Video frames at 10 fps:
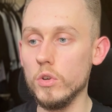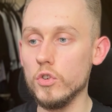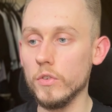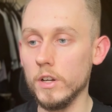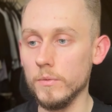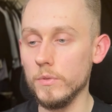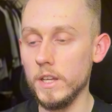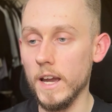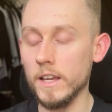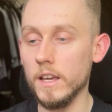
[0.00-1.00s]
You're just kind of
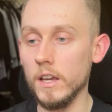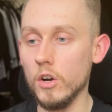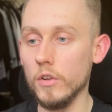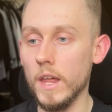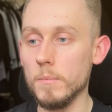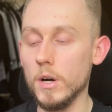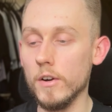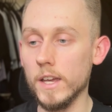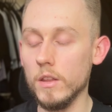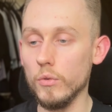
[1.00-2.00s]
yanking on that bar
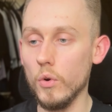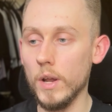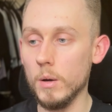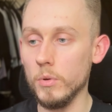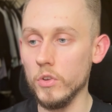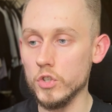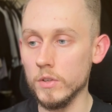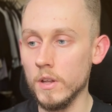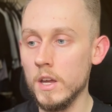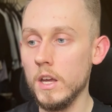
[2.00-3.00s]
and getting thrown out of
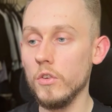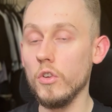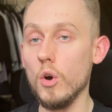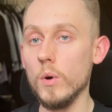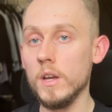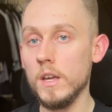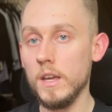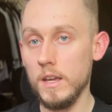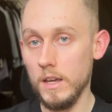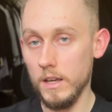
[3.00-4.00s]
position. So
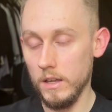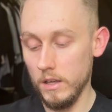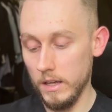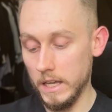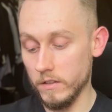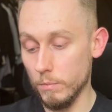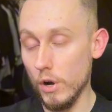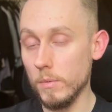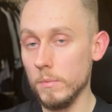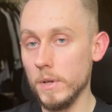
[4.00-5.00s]
it's a
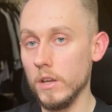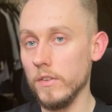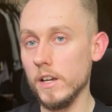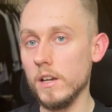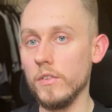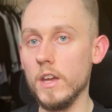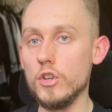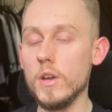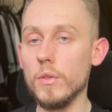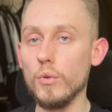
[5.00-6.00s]
problem because, like I said,
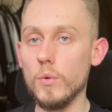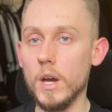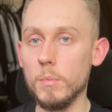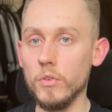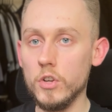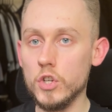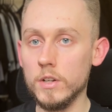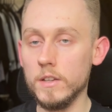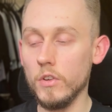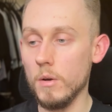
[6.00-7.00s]
you get thrown out of
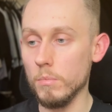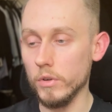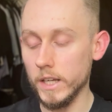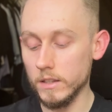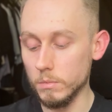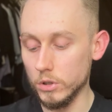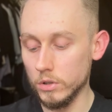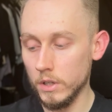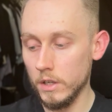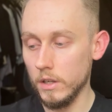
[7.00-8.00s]
position. It's unpredictable.